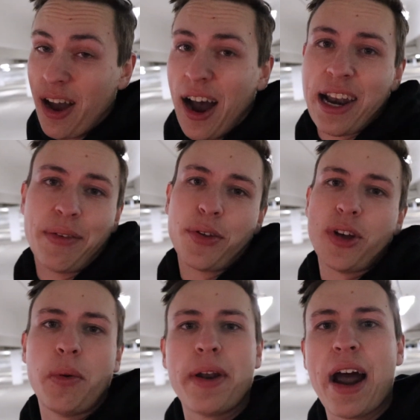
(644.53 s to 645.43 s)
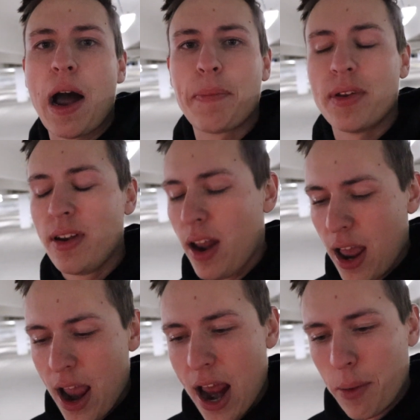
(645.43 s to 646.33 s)
I never thought would happen,
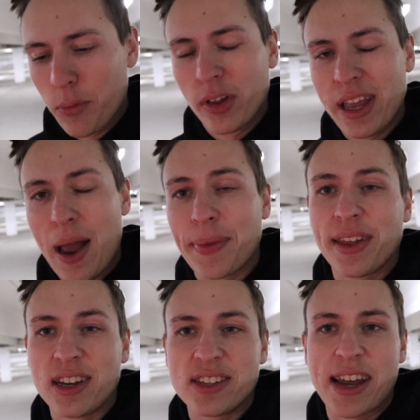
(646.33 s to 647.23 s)
and I'm really happy that it is